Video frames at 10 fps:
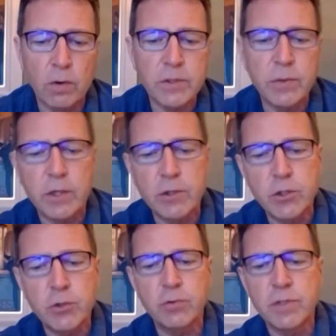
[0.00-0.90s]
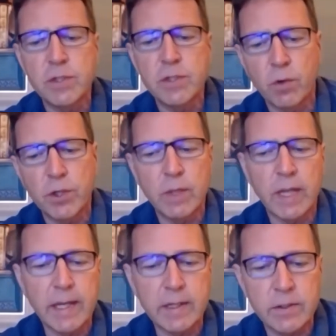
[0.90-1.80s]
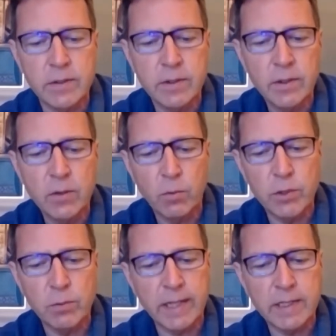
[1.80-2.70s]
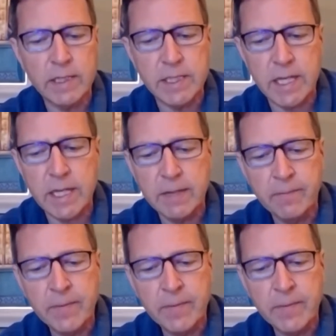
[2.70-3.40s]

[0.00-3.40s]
So you can choose what you would like to what you would like to see.